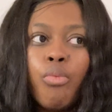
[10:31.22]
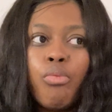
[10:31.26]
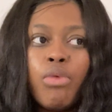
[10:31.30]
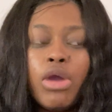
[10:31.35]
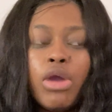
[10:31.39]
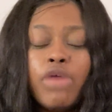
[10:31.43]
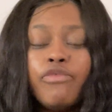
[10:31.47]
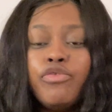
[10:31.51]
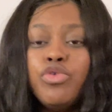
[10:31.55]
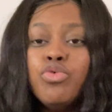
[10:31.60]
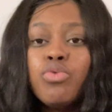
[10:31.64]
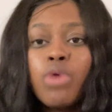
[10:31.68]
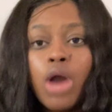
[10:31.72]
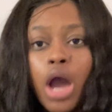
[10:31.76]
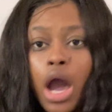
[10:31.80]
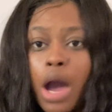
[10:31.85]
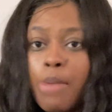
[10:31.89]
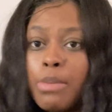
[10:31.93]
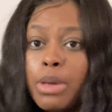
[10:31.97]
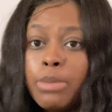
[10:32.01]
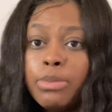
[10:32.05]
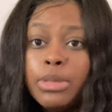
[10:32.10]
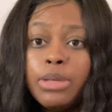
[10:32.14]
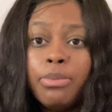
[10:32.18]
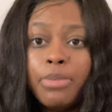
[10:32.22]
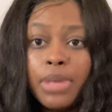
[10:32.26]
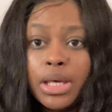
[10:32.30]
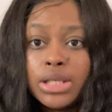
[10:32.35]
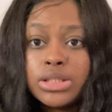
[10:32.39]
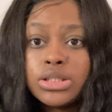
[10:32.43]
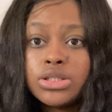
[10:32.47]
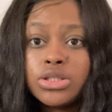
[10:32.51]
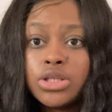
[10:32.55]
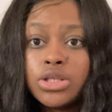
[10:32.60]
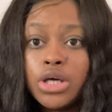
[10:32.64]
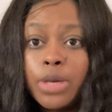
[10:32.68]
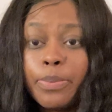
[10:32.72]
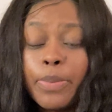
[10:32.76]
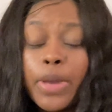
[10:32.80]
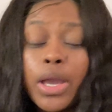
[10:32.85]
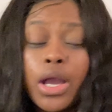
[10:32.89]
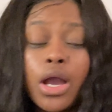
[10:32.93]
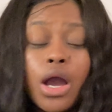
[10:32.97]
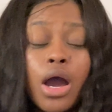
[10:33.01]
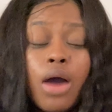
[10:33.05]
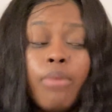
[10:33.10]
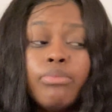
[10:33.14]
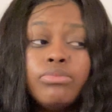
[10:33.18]
If you come at me messed up
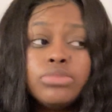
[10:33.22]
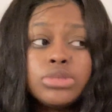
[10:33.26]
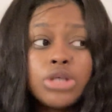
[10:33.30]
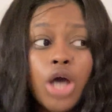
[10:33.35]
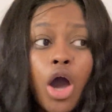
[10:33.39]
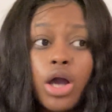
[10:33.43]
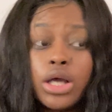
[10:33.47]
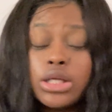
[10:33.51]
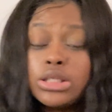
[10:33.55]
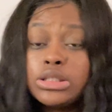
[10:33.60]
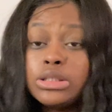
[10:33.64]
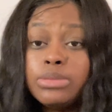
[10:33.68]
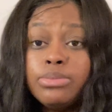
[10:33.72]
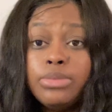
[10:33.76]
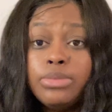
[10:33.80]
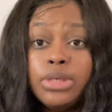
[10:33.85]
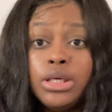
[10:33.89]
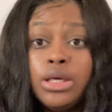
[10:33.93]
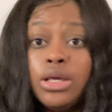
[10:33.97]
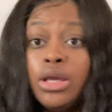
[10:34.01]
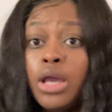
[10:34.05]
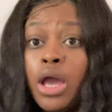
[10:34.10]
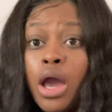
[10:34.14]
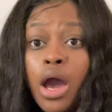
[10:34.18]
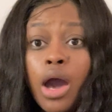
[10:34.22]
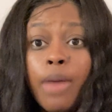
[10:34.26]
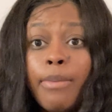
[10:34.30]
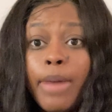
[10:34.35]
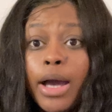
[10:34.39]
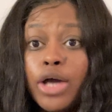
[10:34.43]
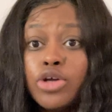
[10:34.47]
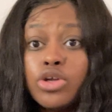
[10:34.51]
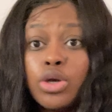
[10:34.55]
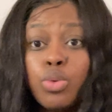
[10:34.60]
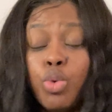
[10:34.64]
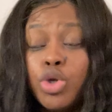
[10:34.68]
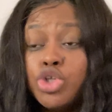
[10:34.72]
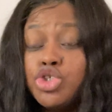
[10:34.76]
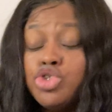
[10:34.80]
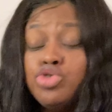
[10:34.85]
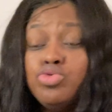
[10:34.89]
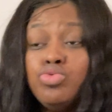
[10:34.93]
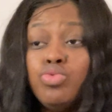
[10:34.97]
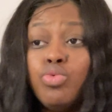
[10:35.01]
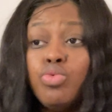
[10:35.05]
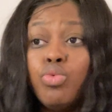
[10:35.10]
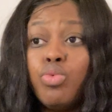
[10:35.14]
and come talking to me about what